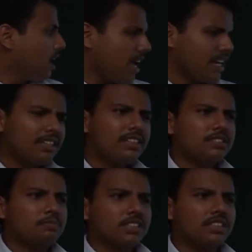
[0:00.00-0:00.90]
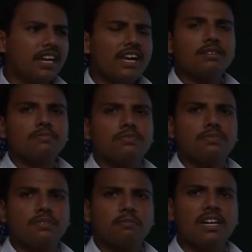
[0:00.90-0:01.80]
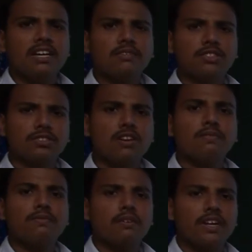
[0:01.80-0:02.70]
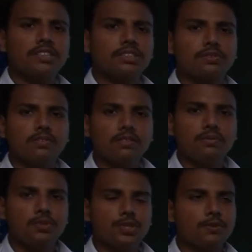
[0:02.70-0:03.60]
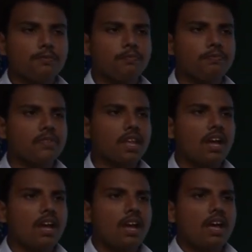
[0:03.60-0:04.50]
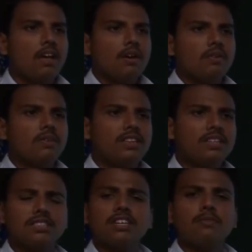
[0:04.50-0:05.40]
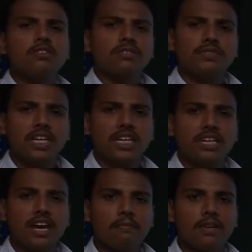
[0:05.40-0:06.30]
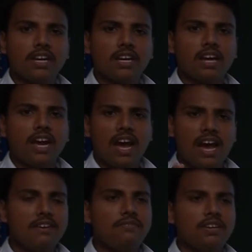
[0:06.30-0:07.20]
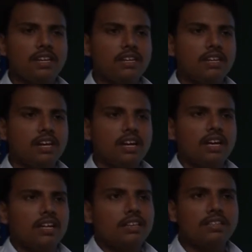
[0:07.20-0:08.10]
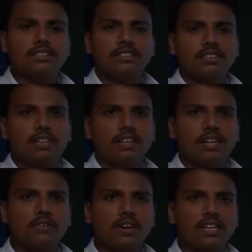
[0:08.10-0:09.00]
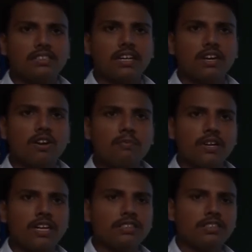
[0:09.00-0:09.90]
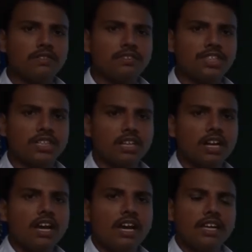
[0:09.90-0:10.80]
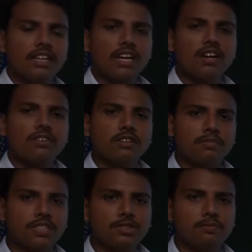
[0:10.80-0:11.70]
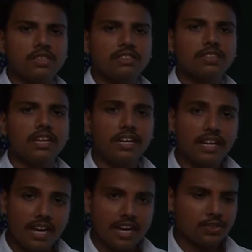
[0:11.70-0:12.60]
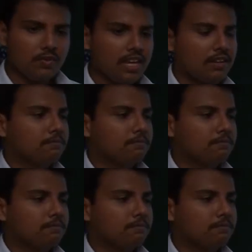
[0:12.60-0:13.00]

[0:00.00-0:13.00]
entities must gear up for building strong foundations for the future. With this amount of change happening, I feel this requires a comprehensive revision in the accounting principles in India as well.